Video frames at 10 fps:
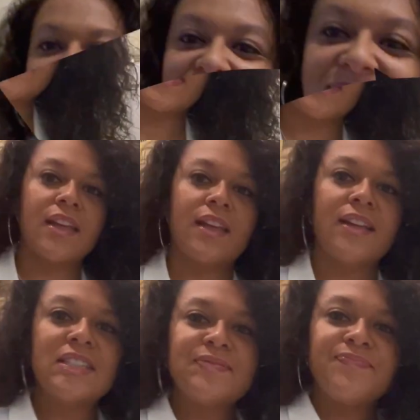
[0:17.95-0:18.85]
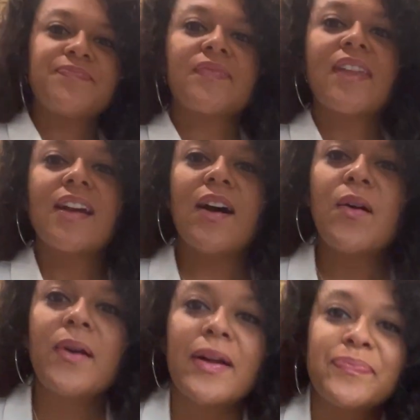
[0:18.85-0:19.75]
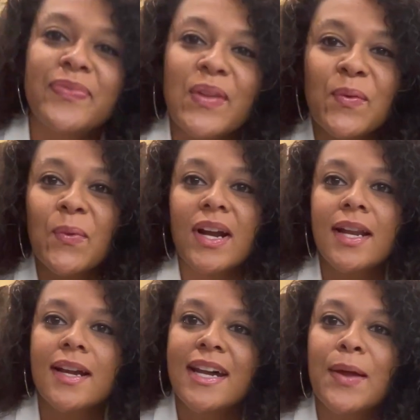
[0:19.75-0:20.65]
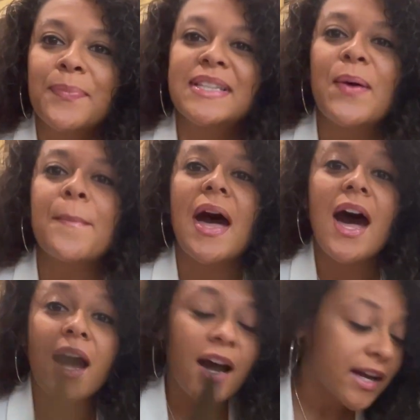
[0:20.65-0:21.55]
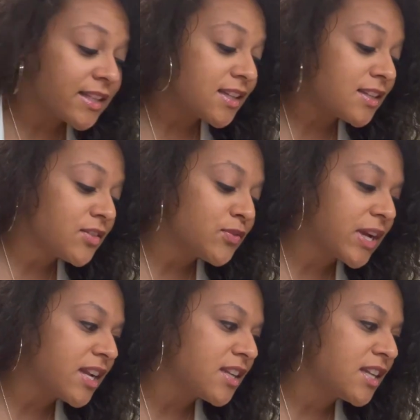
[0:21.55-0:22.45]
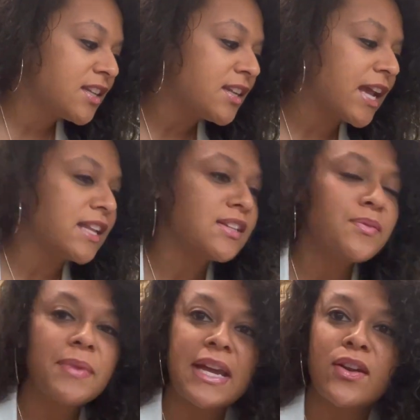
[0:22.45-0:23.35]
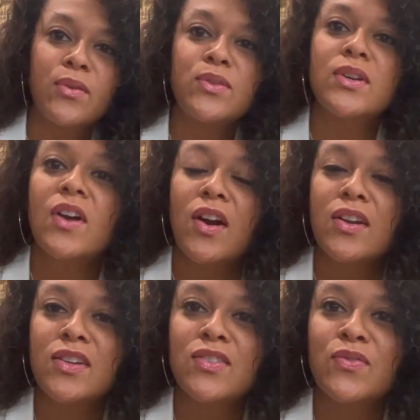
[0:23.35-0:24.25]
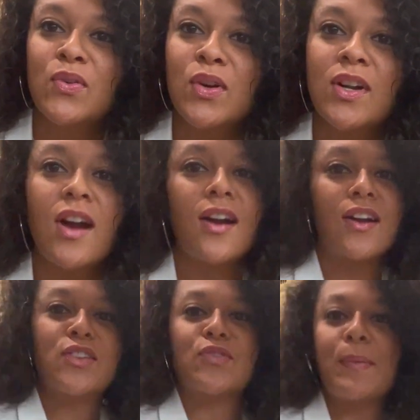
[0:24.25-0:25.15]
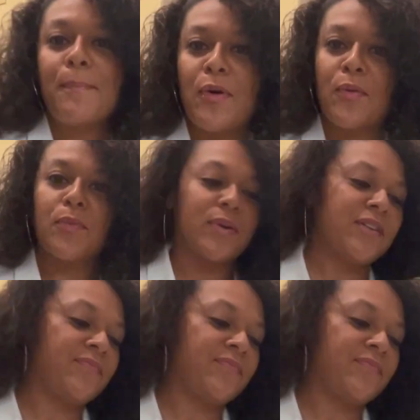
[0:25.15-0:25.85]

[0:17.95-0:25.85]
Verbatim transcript: Okay, we're gonna cut up some onion, red onion, and tomato to garnish for our shrimp po' boy.